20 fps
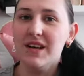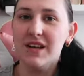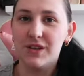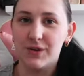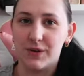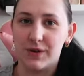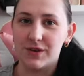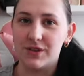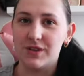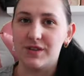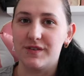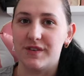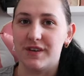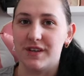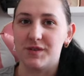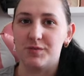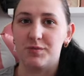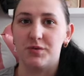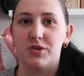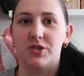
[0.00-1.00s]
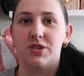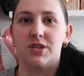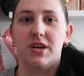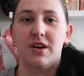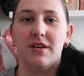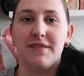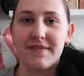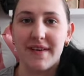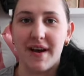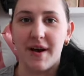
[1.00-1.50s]
So I just finished brushing it
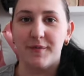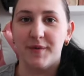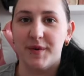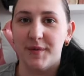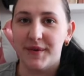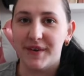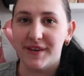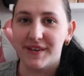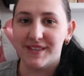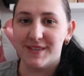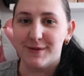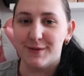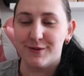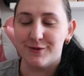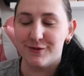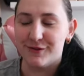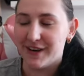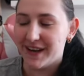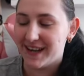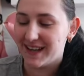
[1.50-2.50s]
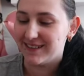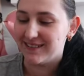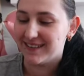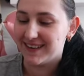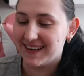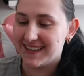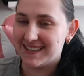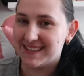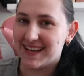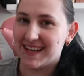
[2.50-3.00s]
off camera because it was really,
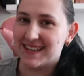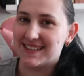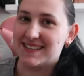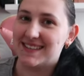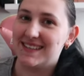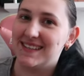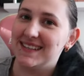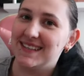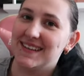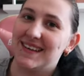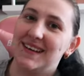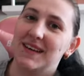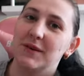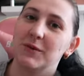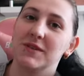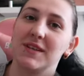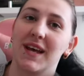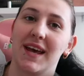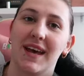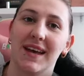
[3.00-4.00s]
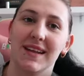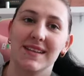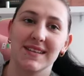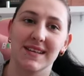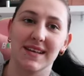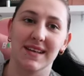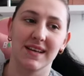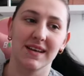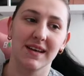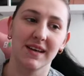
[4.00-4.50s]
really tatty and it was
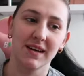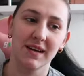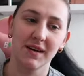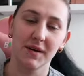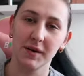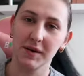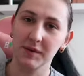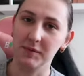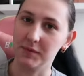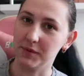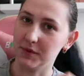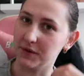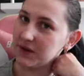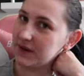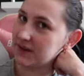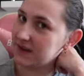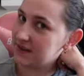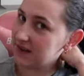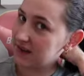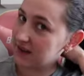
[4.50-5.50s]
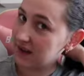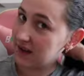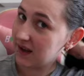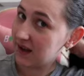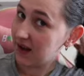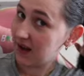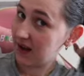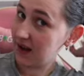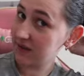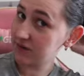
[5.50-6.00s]
hurting, but
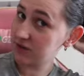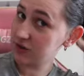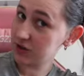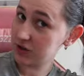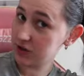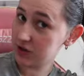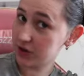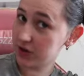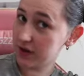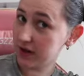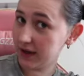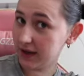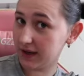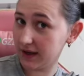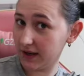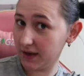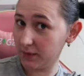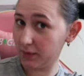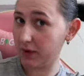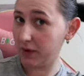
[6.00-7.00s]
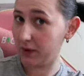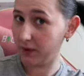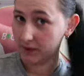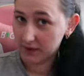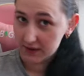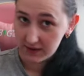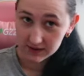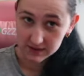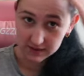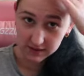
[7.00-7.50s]
I've just done it in a
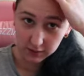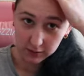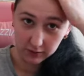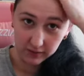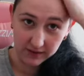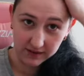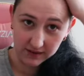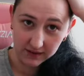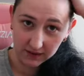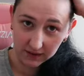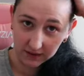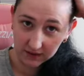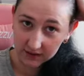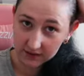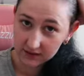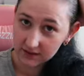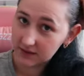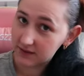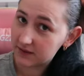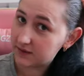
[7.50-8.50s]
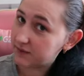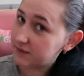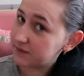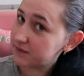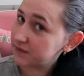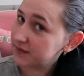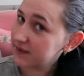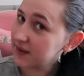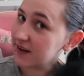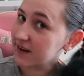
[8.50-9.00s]
pony. See how greasy that is?
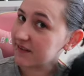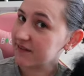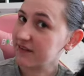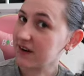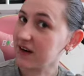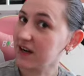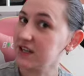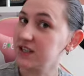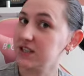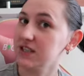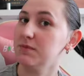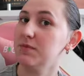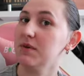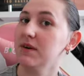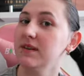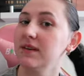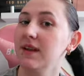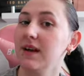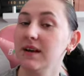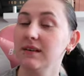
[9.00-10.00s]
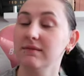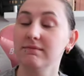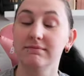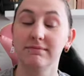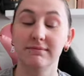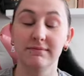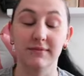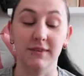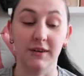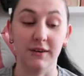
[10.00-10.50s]
You can fry a chip on that,
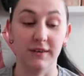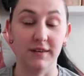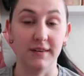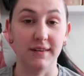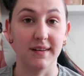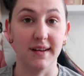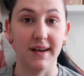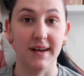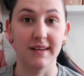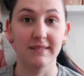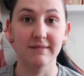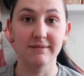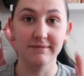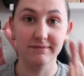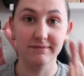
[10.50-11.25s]
not gonna lie.